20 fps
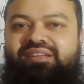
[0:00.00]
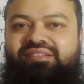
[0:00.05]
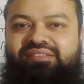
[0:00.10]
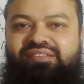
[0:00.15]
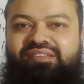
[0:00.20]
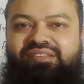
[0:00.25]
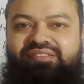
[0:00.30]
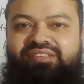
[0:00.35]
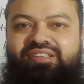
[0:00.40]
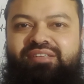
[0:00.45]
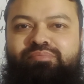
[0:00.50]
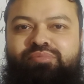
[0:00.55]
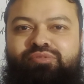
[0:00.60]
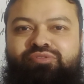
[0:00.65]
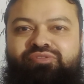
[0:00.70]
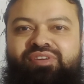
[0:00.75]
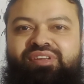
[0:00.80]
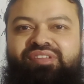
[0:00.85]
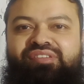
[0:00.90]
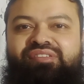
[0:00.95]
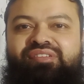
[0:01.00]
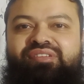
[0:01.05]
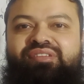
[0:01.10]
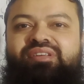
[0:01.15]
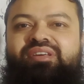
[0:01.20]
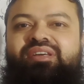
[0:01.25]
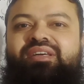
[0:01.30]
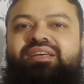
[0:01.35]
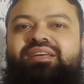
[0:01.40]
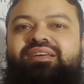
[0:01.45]
Assistant
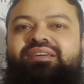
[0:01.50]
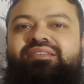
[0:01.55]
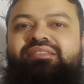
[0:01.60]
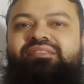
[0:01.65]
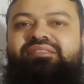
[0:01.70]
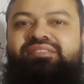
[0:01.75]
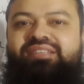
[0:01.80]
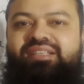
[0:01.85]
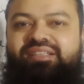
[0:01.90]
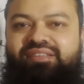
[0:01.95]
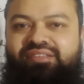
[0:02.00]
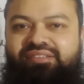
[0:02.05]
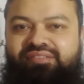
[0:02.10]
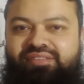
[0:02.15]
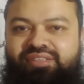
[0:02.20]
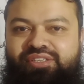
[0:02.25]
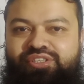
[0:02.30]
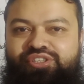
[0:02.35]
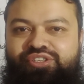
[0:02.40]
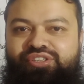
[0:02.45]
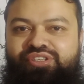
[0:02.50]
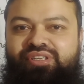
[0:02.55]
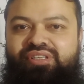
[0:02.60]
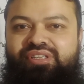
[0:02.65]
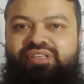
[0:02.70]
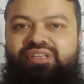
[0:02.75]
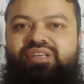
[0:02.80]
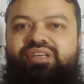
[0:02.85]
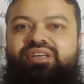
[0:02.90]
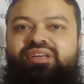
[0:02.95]
Professor,
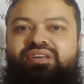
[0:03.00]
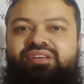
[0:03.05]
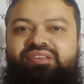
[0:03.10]
Statistician,